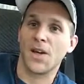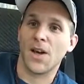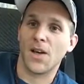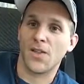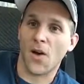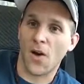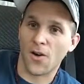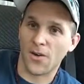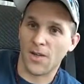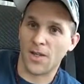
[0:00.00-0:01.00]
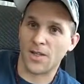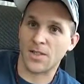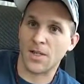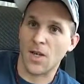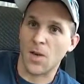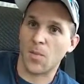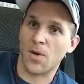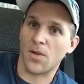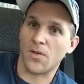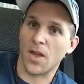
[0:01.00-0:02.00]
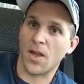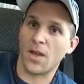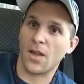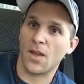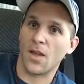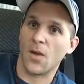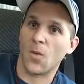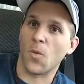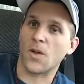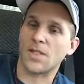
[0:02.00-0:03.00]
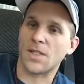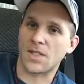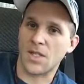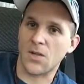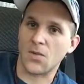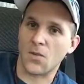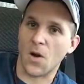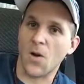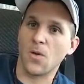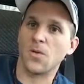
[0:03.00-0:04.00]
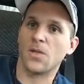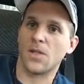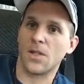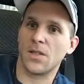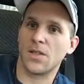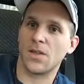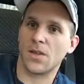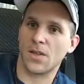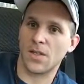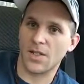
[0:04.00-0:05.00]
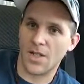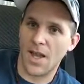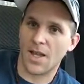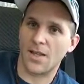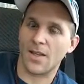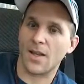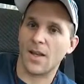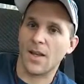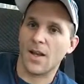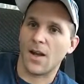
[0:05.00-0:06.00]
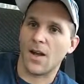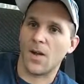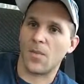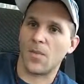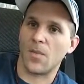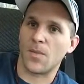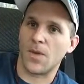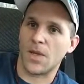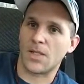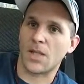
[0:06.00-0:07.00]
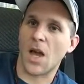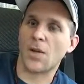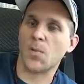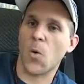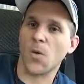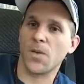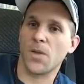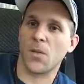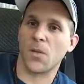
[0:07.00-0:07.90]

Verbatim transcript: uh, the hard things. But if they want to see you grow, then they're going to say it. Um, it's not important that